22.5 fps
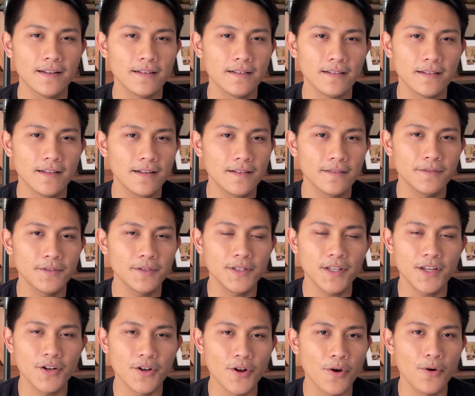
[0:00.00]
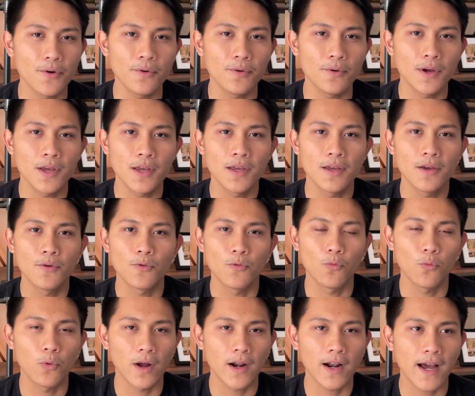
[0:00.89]
didn't really know
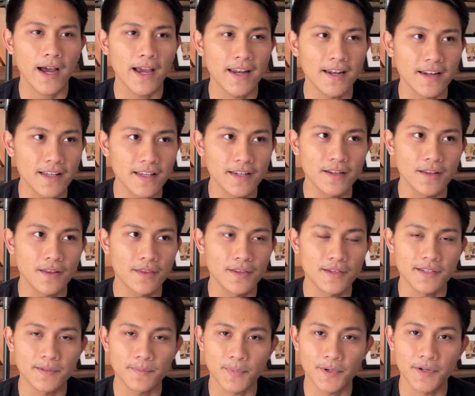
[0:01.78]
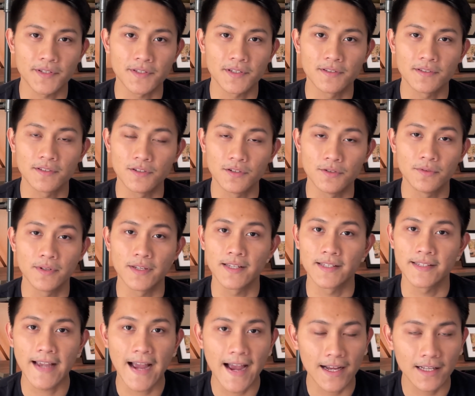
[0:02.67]
what I needed this person to do
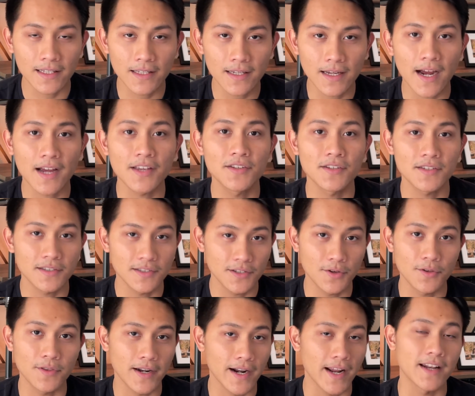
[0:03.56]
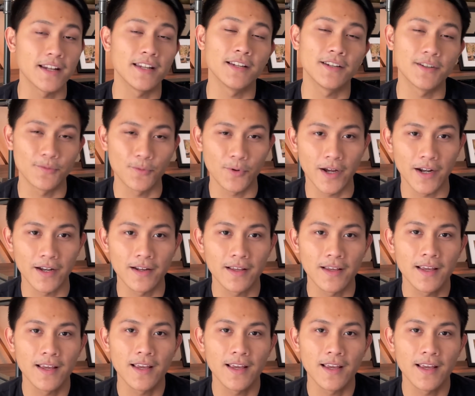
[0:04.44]
exactly. I just knew that I needed one.